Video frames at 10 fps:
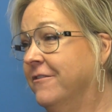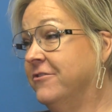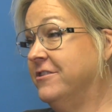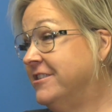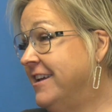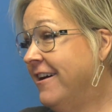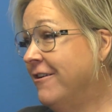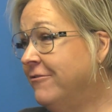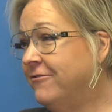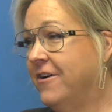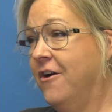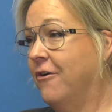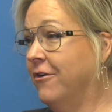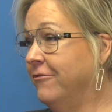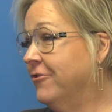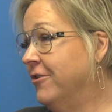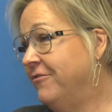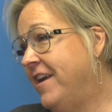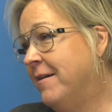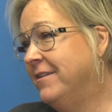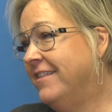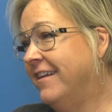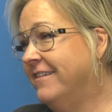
for yourself or for a family that